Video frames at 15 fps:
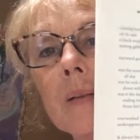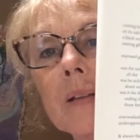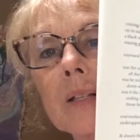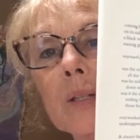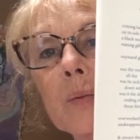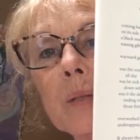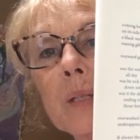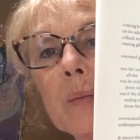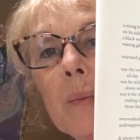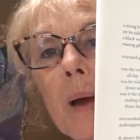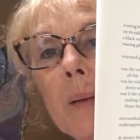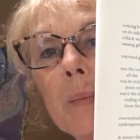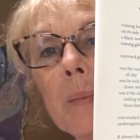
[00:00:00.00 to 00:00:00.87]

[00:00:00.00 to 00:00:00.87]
This one's by